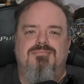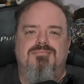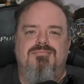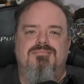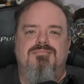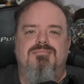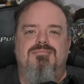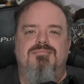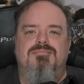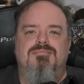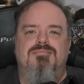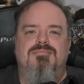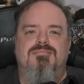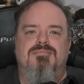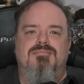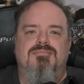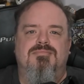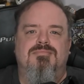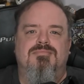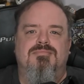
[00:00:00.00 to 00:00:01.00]

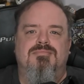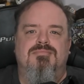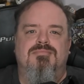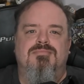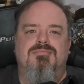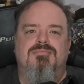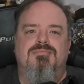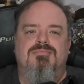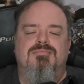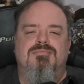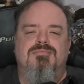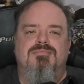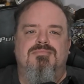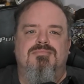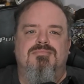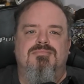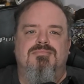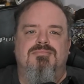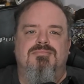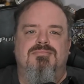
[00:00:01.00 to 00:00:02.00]

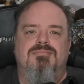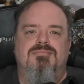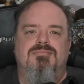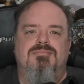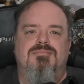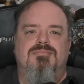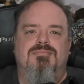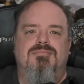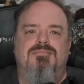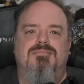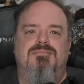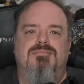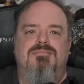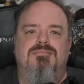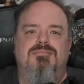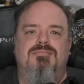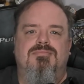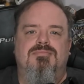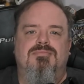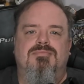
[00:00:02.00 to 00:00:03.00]

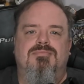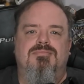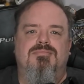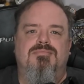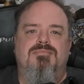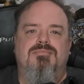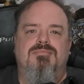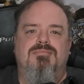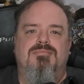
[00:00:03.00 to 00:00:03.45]
The person shown says nothing.